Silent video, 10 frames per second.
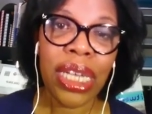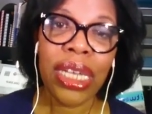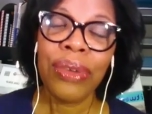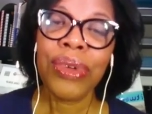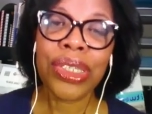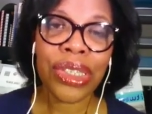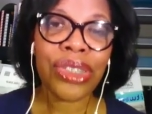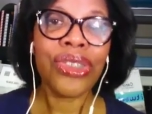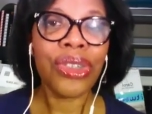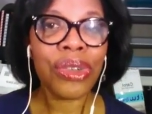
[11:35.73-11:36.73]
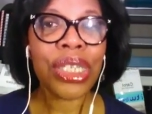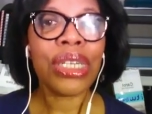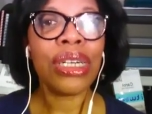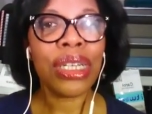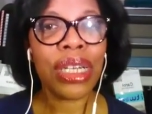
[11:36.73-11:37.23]
with just doing
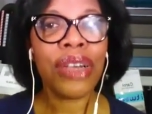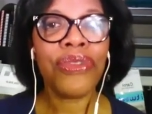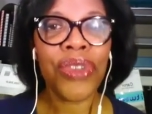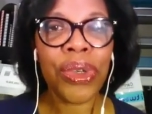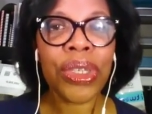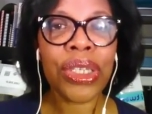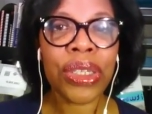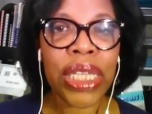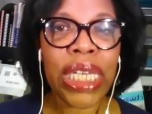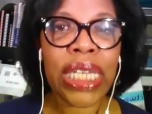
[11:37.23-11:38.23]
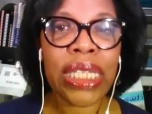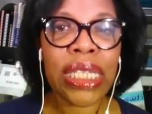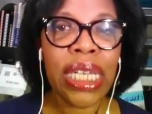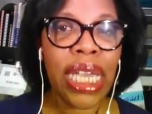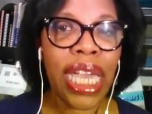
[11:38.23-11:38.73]
a, a few little things.
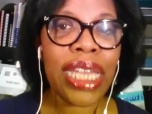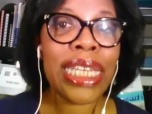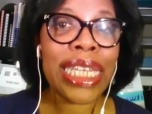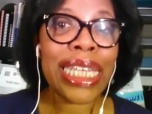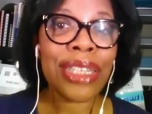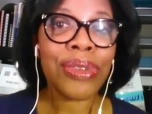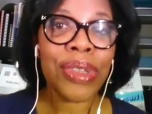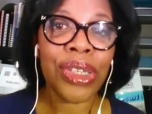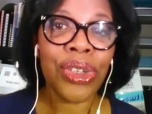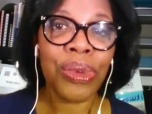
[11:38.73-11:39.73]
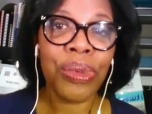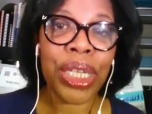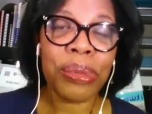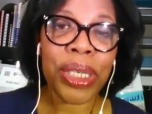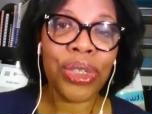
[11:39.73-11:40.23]
And it is within your
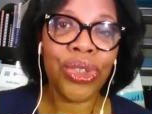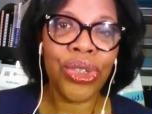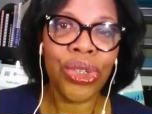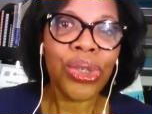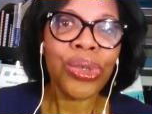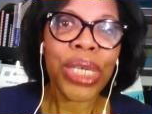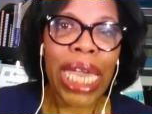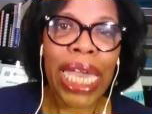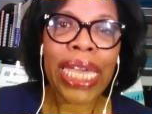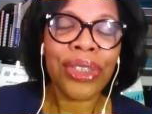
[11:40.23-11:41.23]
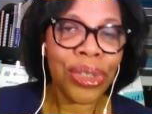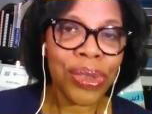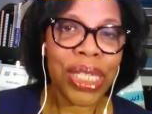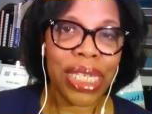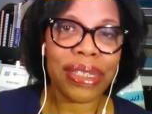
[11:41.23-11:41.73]
reach because you can
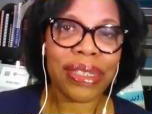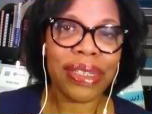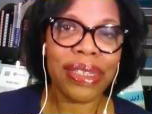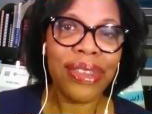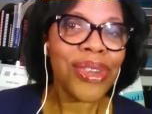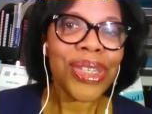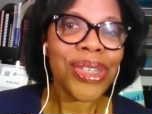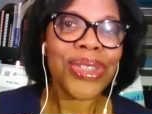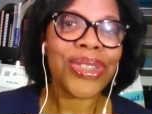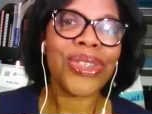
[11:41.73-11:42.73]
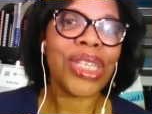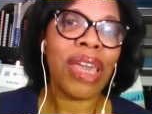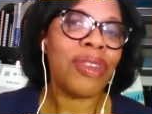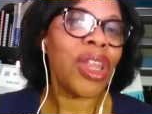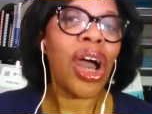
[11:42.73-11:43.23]
do this. You can do this. You can
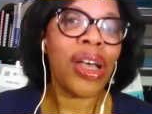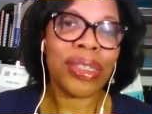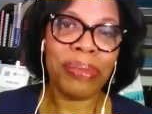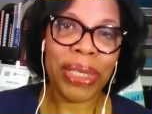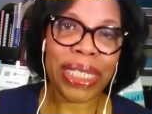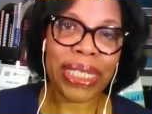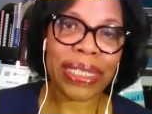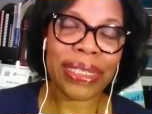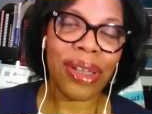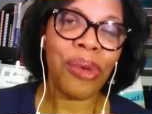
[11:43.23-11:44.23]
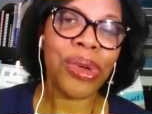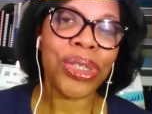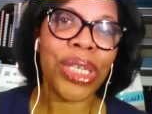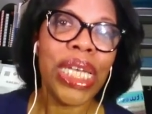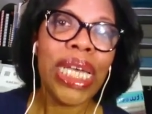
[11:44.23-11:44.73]
have an awesome business. So I want
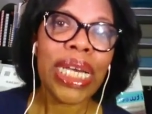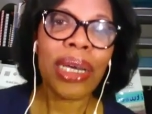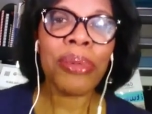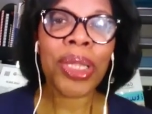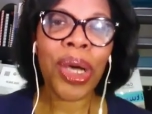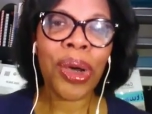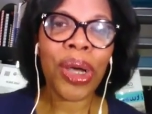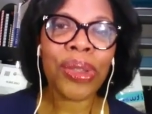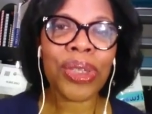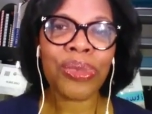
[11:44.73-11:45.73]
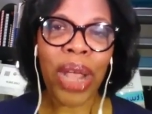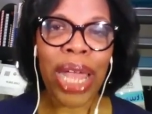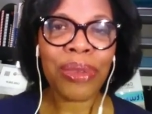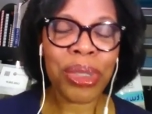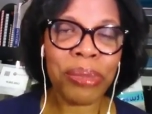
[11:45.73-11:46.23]
you to come along on this
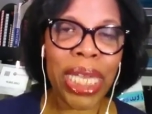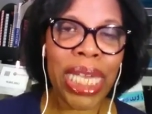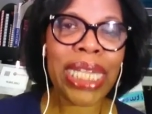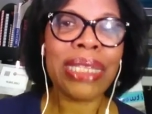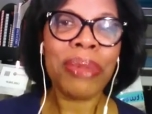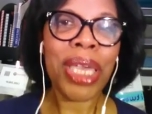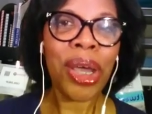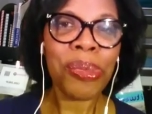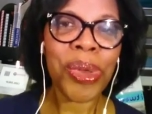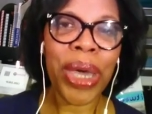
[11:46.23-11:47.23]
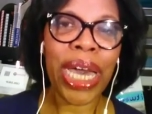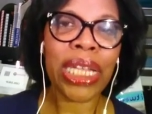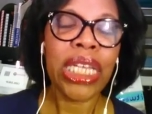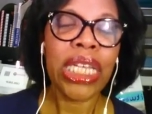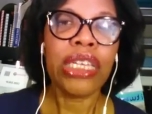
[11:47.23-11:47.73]
ride with me and let me help you
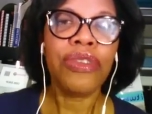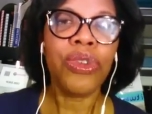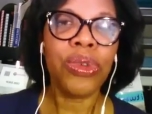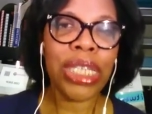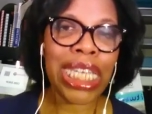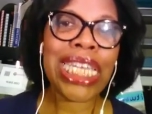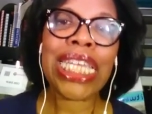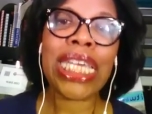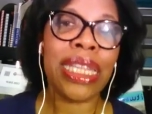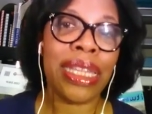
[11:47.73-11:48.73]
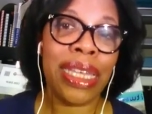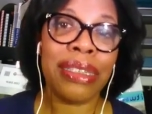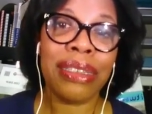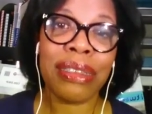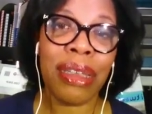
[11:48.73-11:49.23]
out. If you need
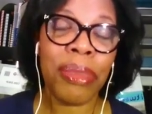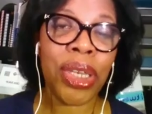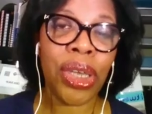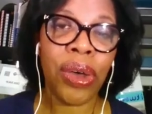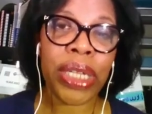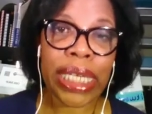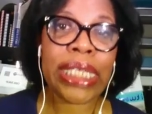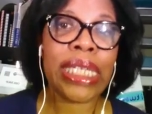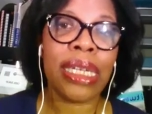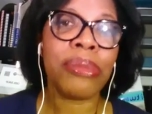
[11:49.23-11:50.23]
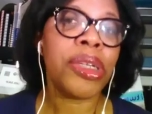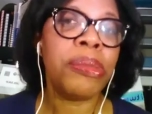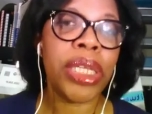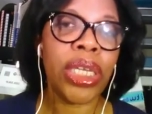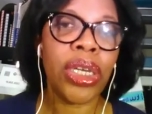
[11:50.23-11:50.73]
anything, just let me know. Like I said, I'm going
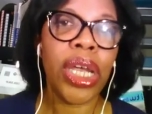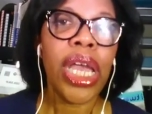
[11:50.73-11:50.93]
to be here